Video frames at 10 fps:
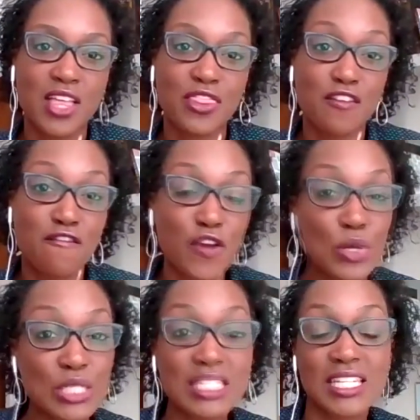the
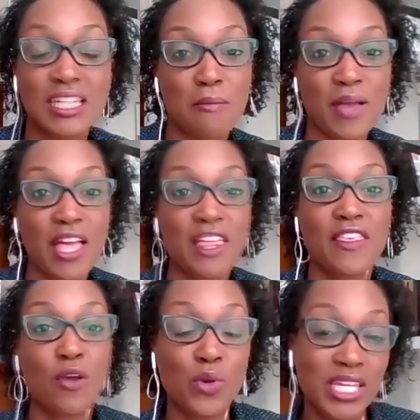first tip
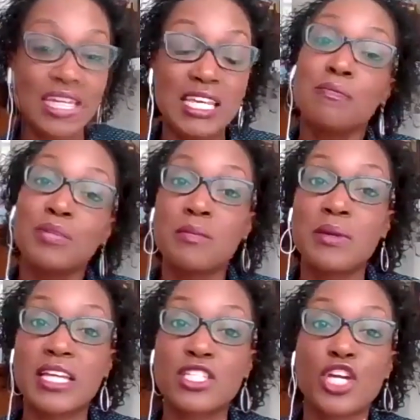that we can
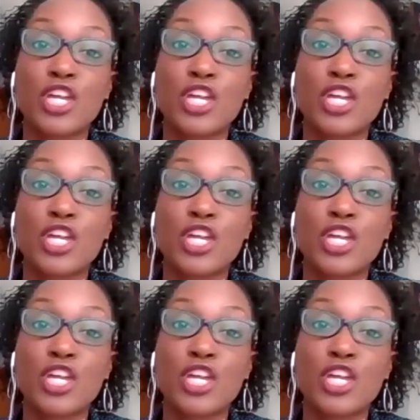implement